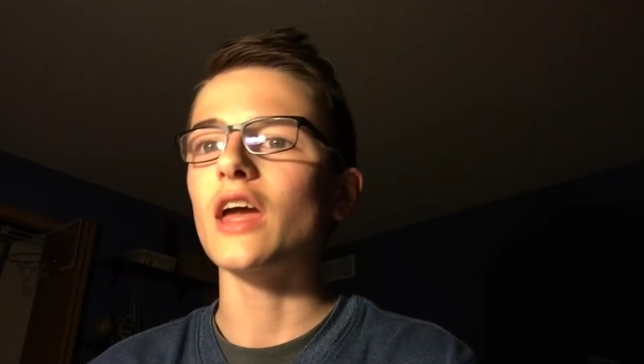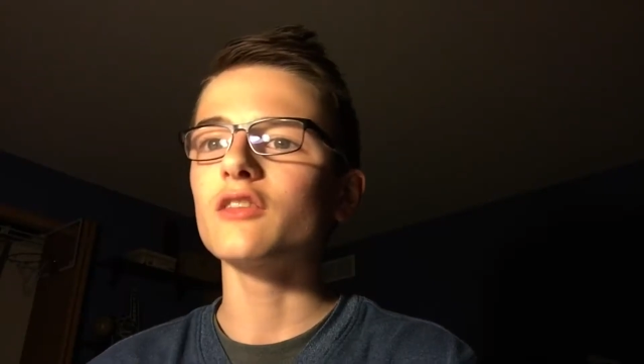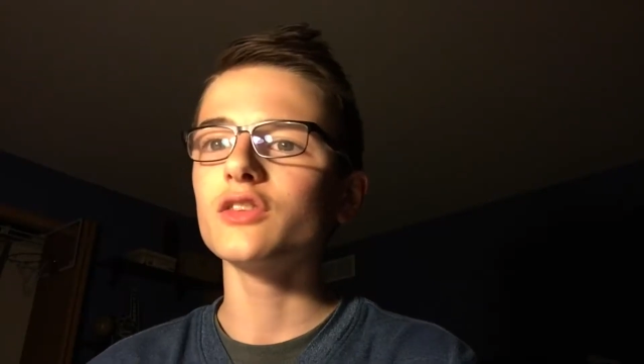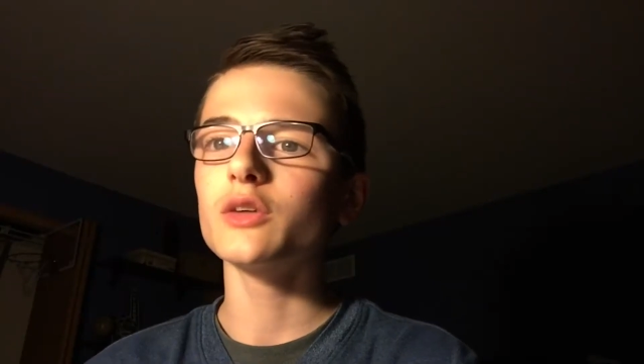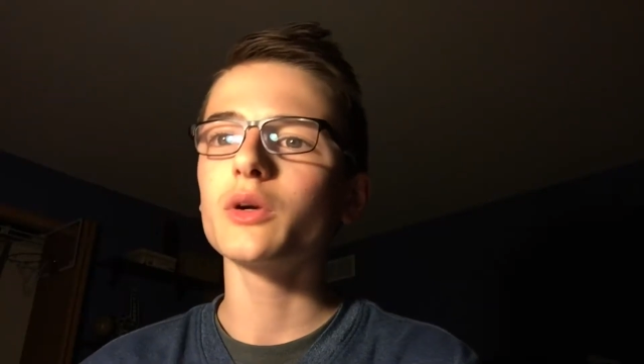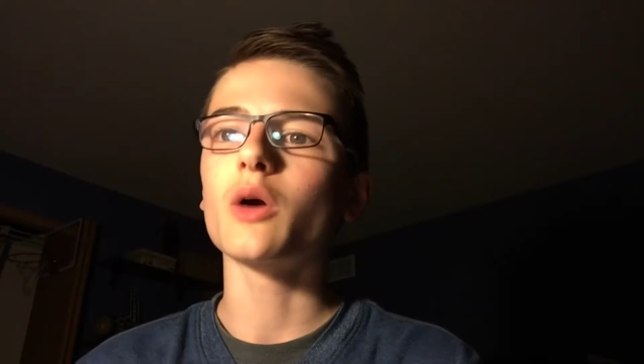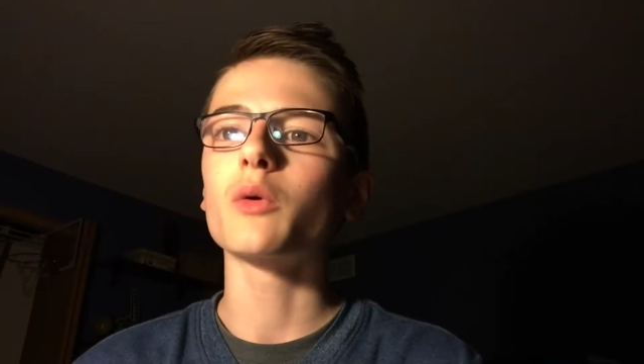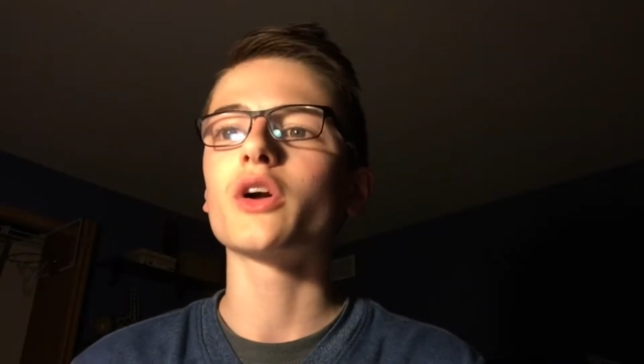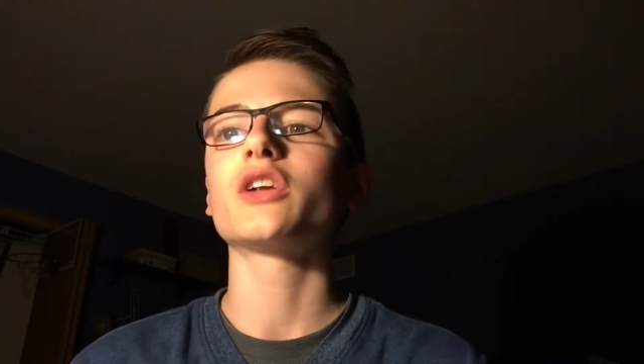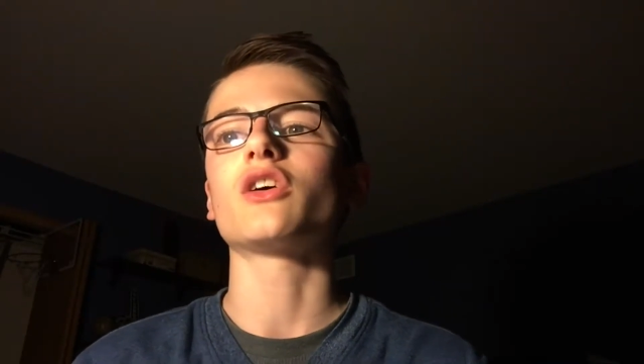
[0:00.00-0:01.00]
Thankfully, we are
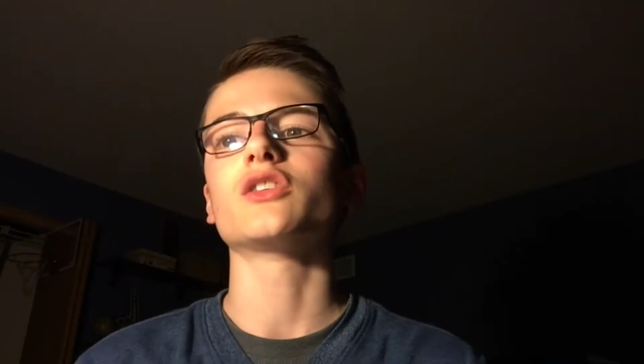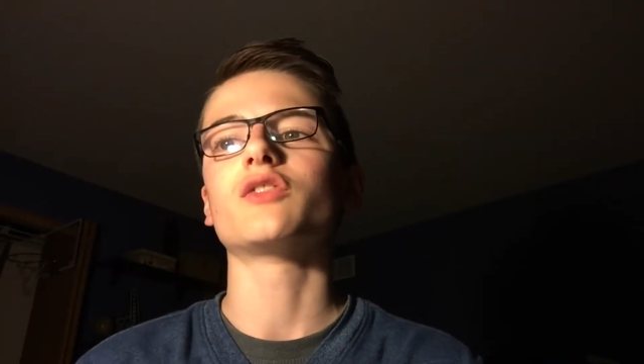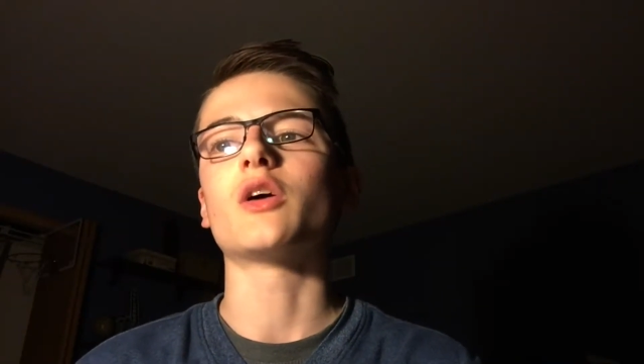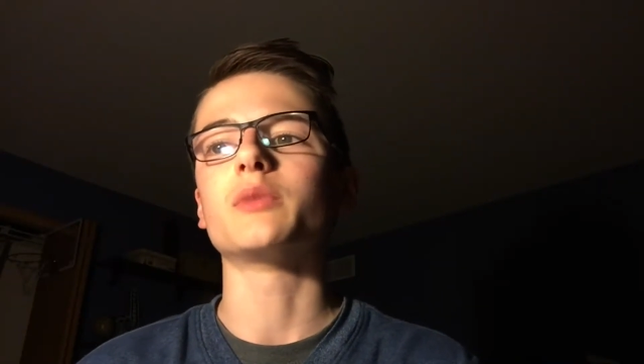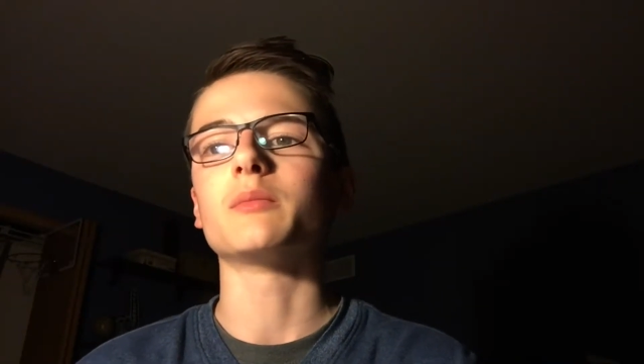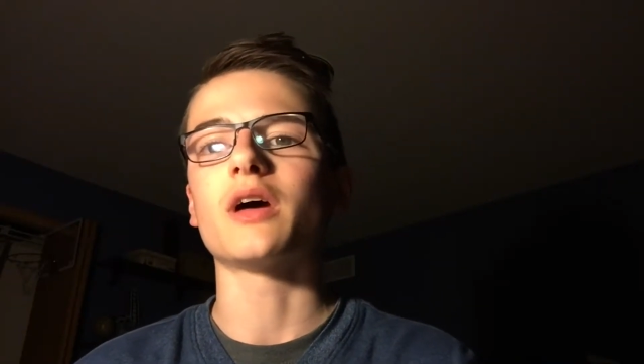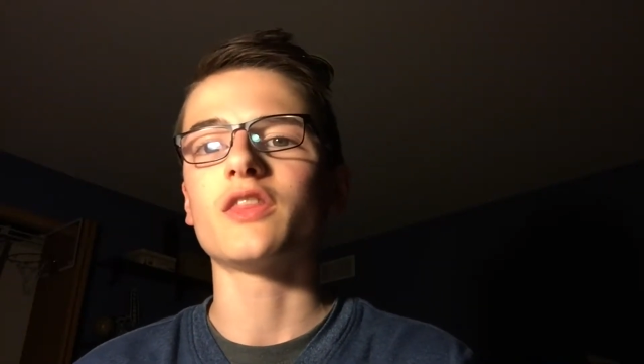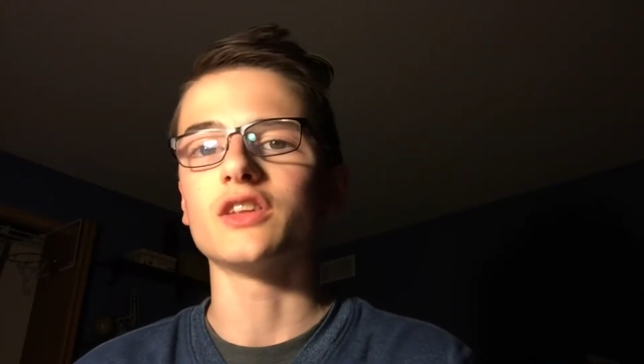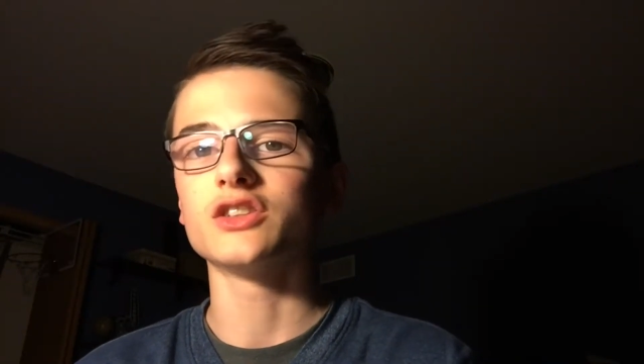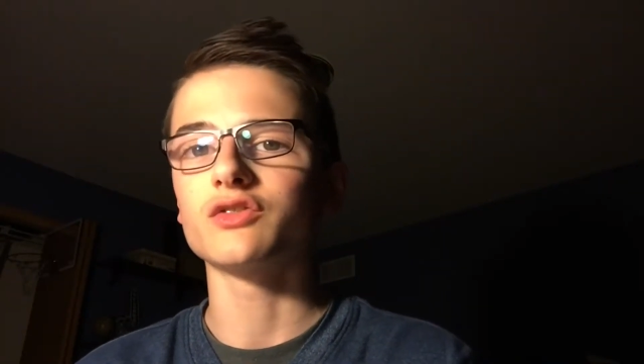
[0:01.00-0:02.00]
working on developing
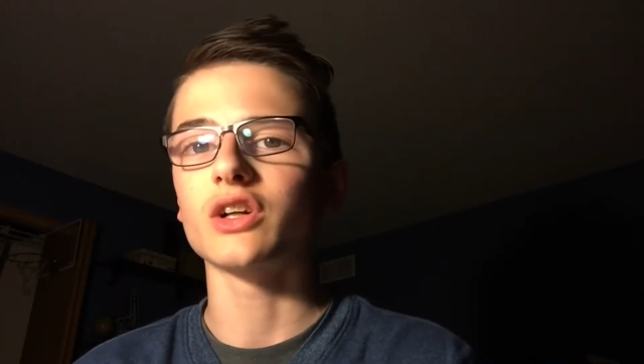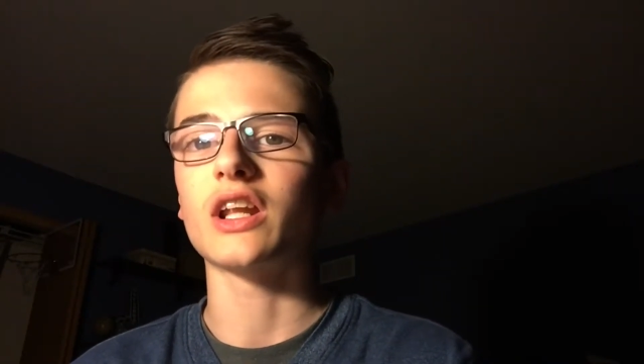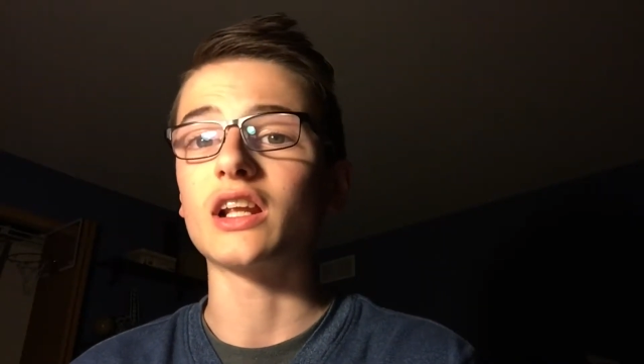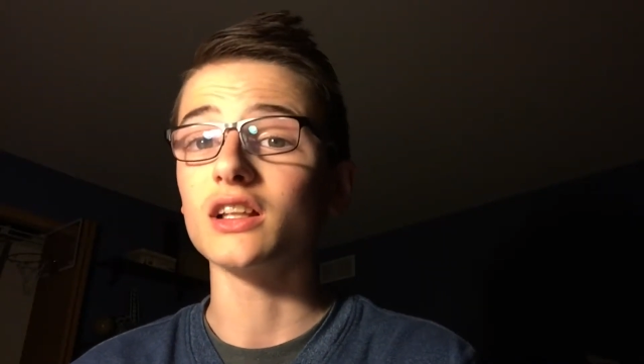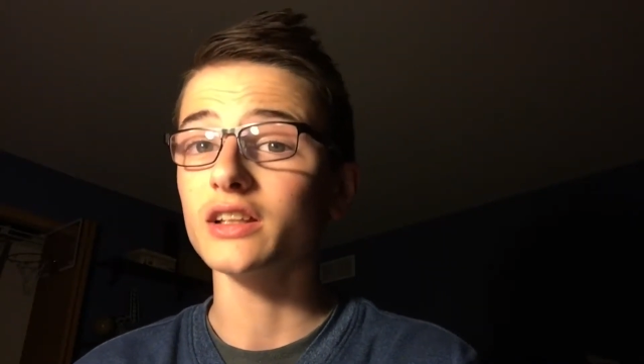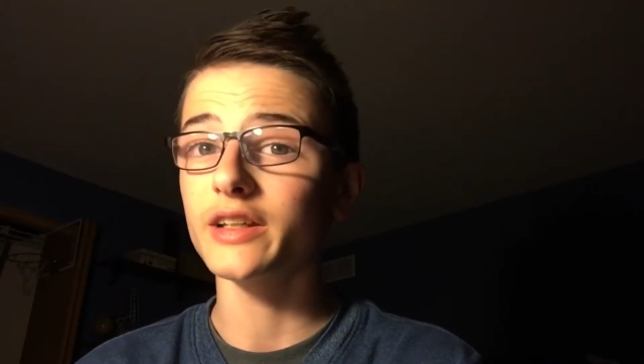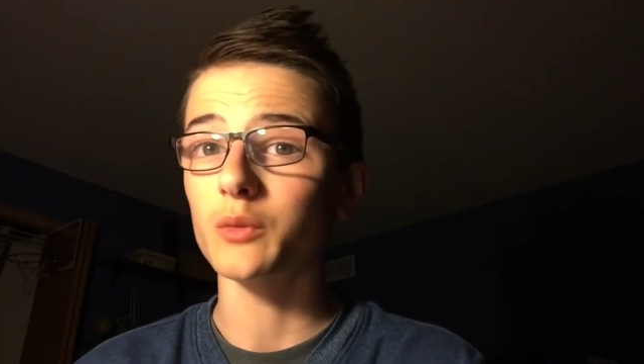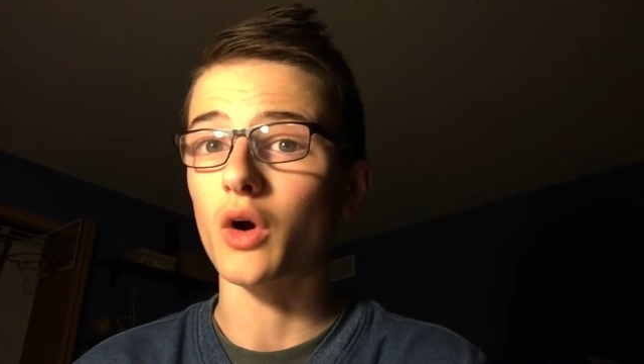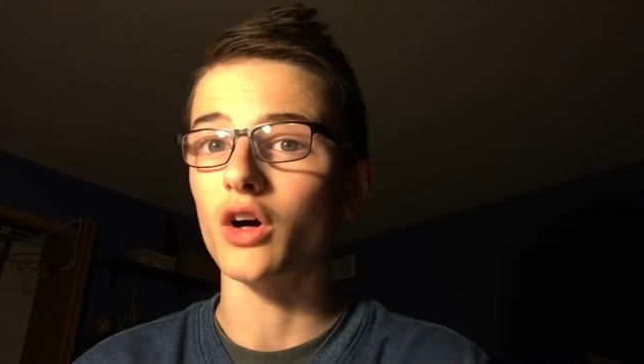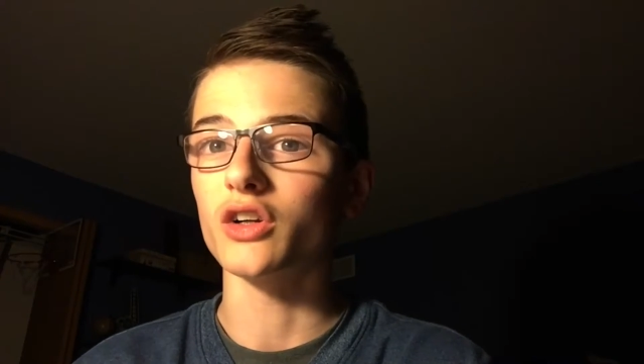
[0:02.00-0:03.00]
methods for getting clean
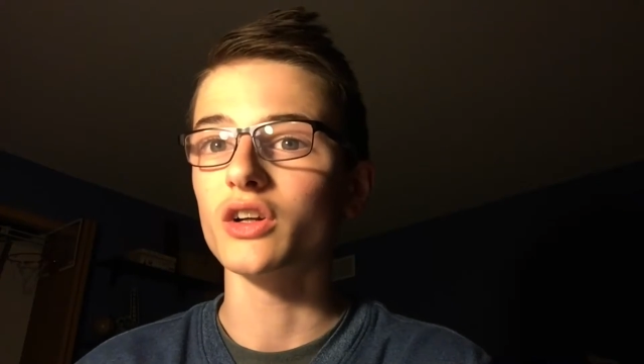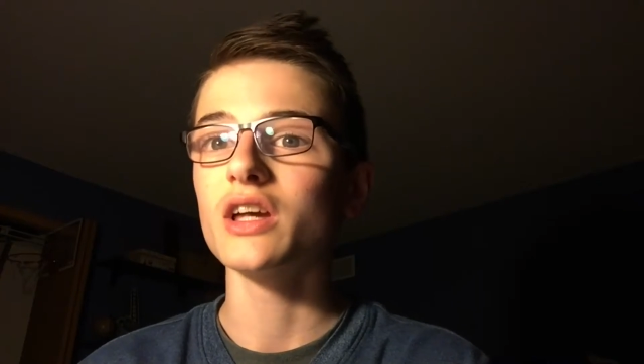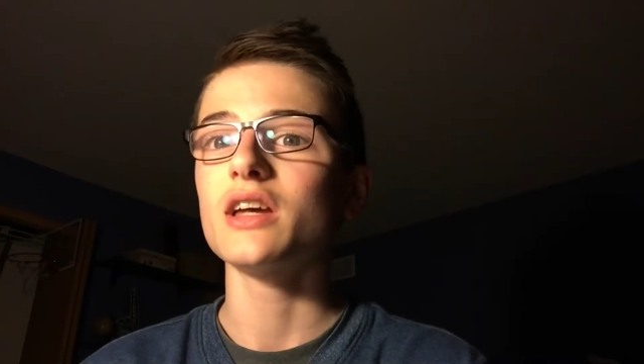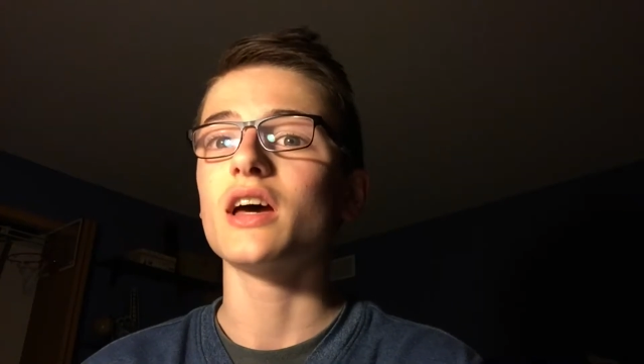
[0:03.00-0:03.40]
water,